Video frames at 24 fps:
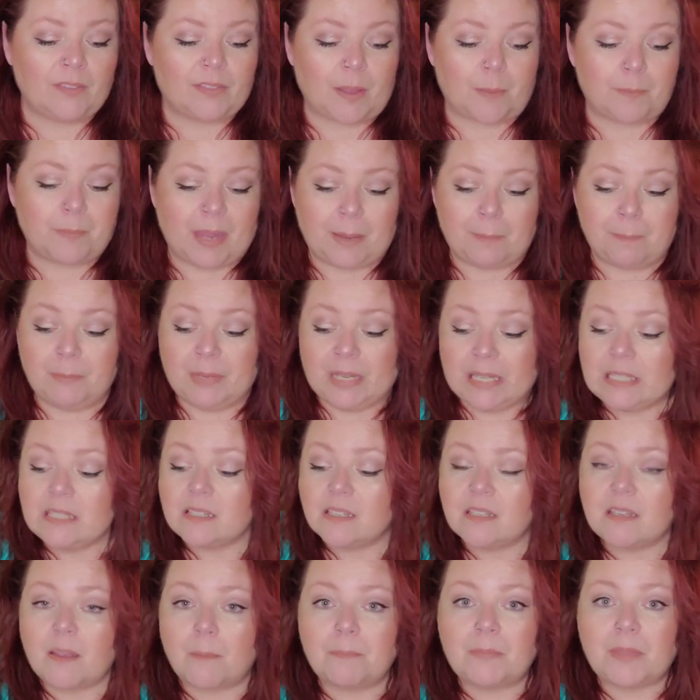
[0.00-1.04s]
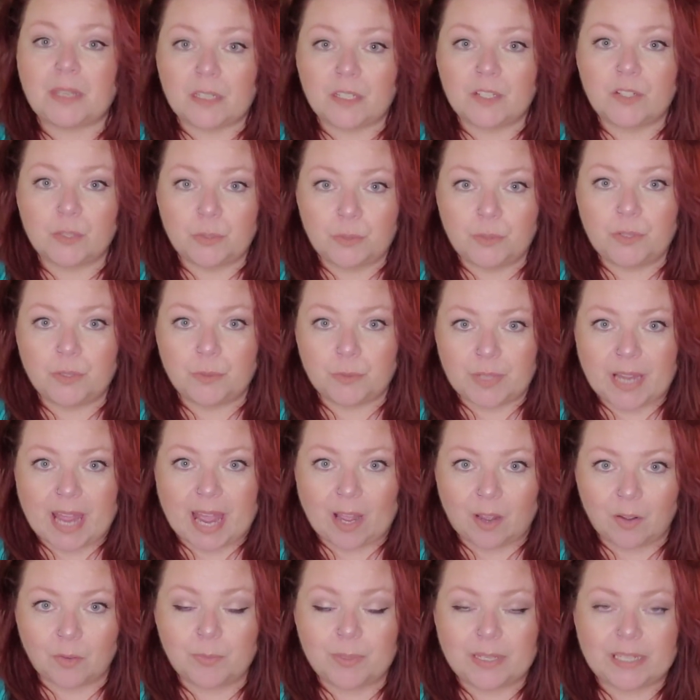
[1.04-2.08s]
may mean something to you
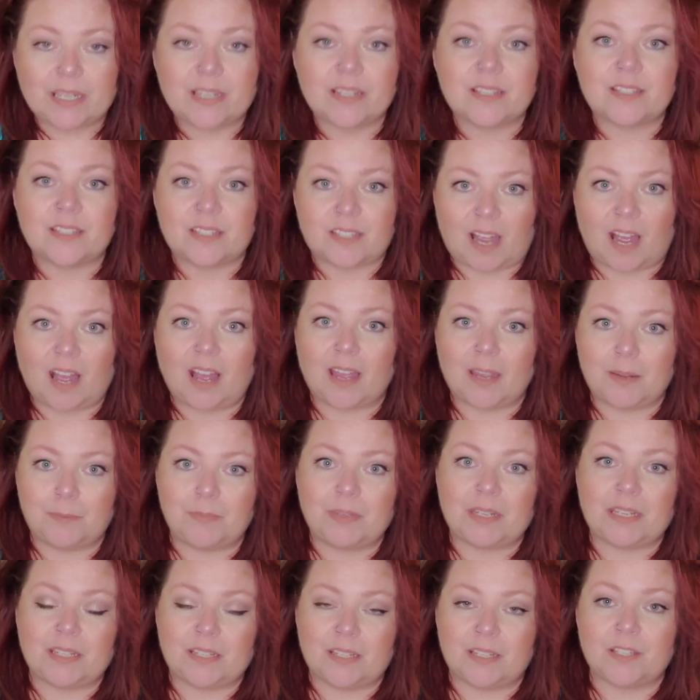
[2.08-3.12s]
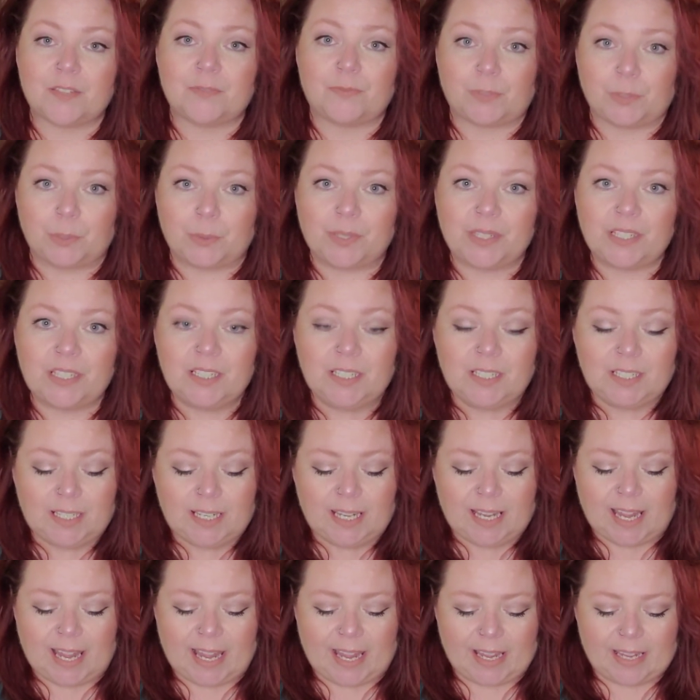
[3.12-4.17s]
now, because time is fluid.
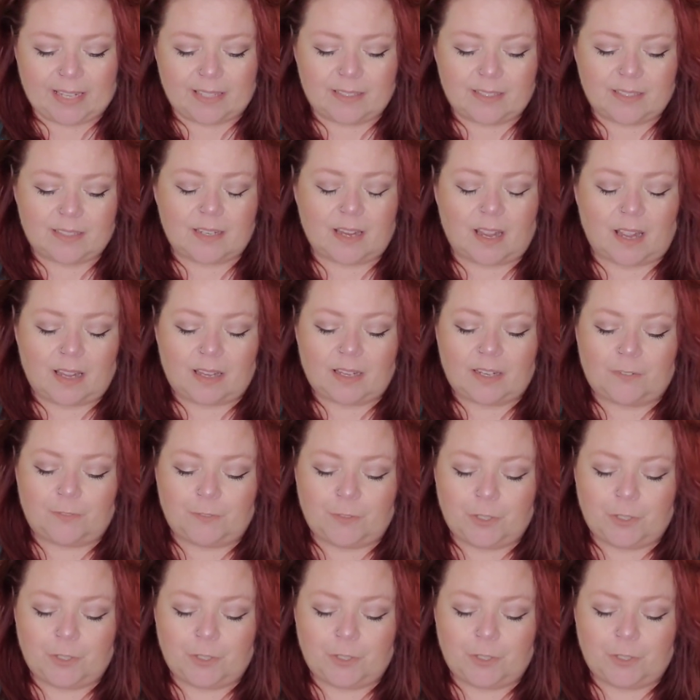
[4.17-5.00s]
And if